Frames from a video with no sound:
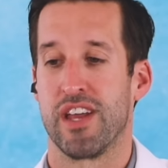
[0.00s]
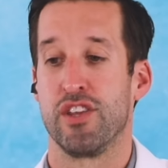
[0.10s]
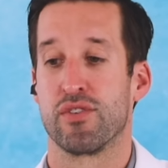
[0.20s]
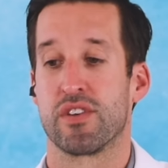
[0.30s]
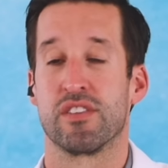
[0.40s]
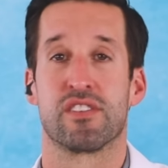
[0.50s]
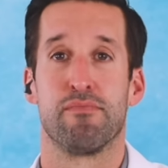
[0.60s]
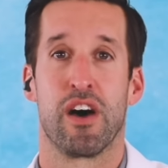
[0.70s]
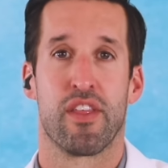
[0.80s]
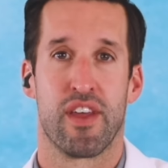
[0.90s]
and you can
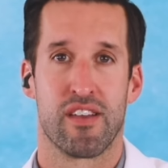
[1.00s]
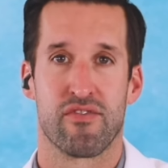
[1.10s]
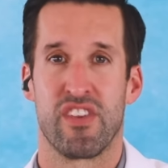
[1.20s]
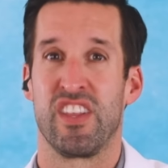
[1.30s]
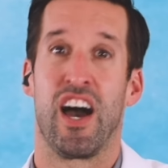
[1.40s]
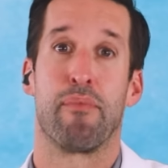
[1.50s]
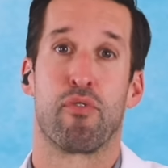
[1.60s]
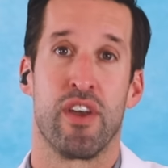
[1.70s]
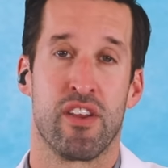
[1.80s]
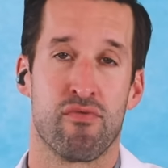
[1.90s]
smell things in the
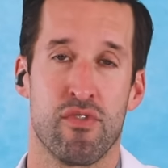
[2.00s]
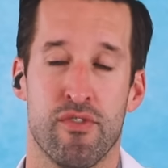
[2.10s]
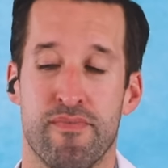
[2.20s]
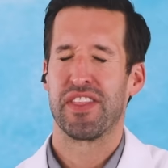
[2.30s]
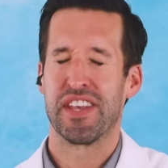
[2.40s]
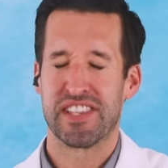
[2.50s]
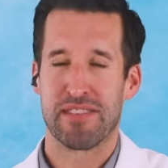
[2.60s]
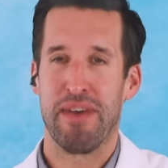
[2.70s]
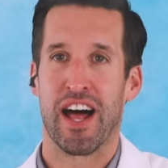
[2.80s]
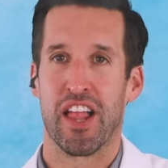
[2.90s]
operating room. The
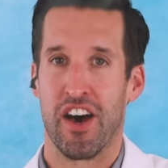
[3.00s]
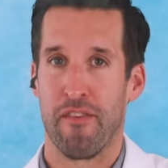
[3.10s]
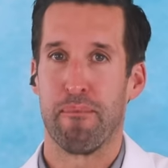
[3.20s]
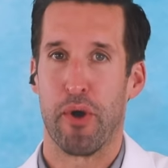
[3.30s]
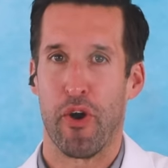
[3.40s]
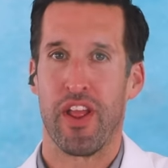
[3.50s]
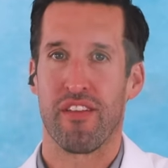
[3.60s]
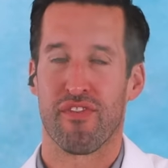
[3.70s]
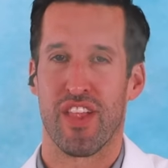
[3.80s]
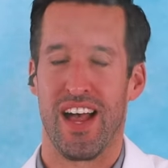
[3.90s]
smell of burning
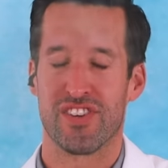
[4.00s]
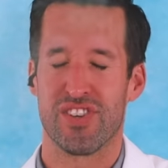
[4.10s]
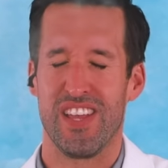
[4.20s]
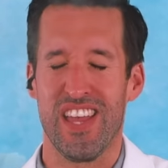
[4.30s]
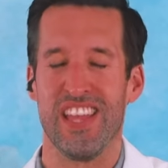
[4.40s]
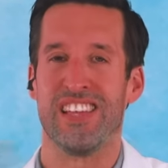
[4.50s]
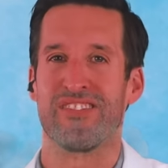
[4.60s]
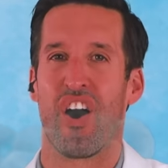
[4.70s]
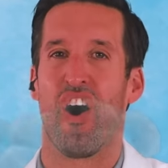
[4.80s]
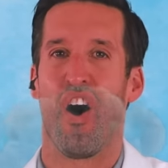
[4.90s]
flesh
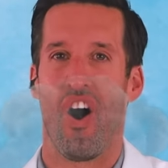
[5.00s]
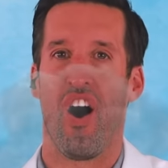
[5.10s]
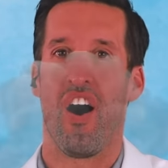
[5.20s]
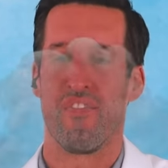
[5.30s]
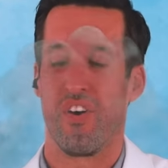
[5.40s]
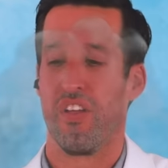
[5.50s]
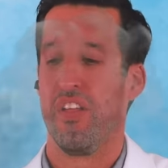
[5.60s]
is awful.